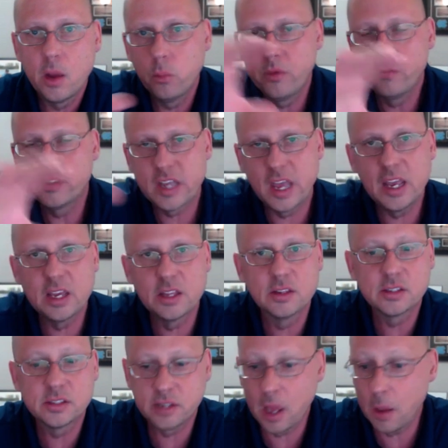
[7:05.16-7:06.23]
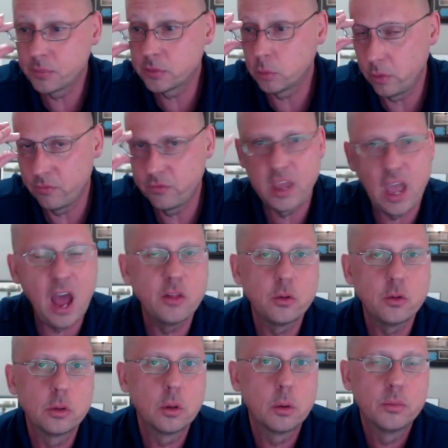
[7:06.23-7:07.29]
and we've taken the steps and we've
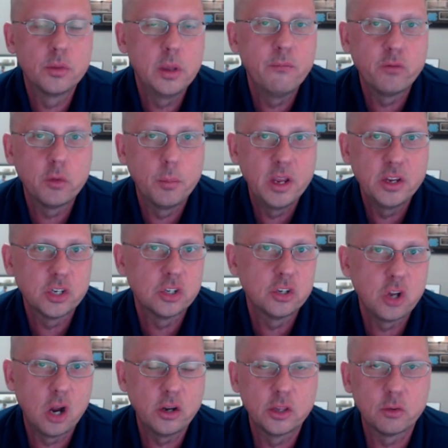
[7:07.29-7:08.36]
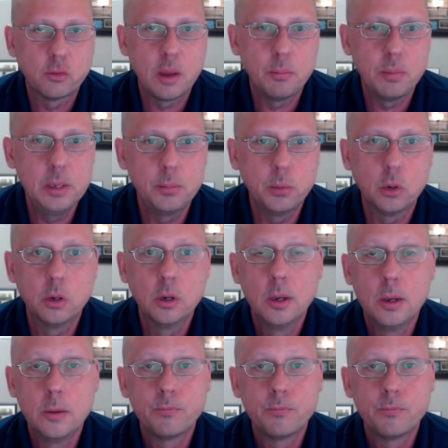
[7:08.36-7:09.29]
gathered the information, talked to the right people,